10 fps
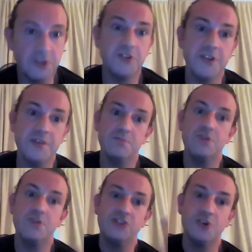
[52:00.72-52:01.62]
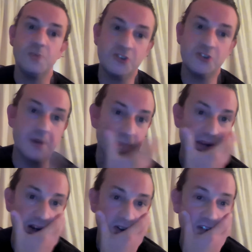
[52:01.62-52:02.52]
because they preach so much about
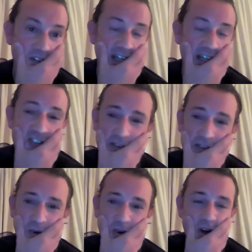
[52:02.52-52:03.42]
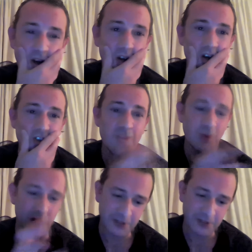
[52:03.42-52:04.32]
paradise, and actually I thought, do you know
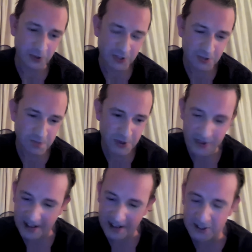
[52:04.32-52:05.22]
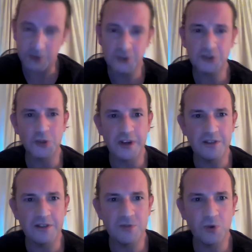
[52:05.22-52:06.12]
what, I'm going to put that into a story
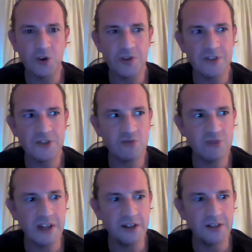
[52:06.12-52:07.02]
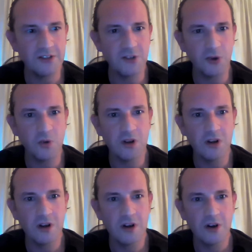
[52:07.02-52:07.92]
of what if it's real? So
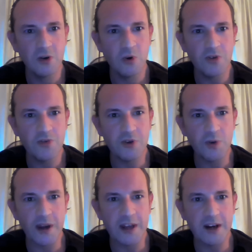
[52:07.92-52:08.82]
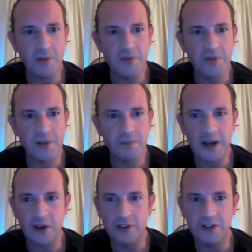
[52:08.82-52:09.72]
what if you wake up in
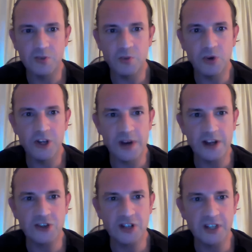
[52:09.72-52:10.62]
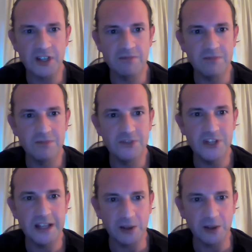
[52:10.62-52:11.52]
paradise? What are you actually
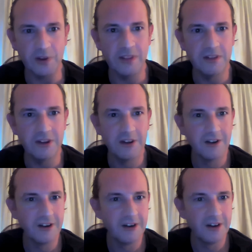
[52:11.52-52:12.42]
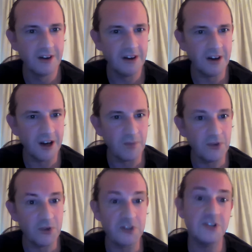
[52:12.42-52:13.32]
dealing with? Um,
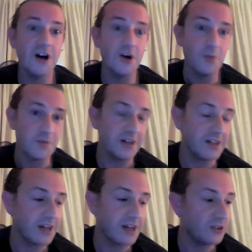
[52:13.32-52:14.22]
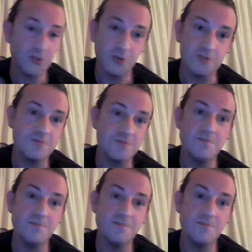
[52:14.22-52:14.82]
so I start with my character sort of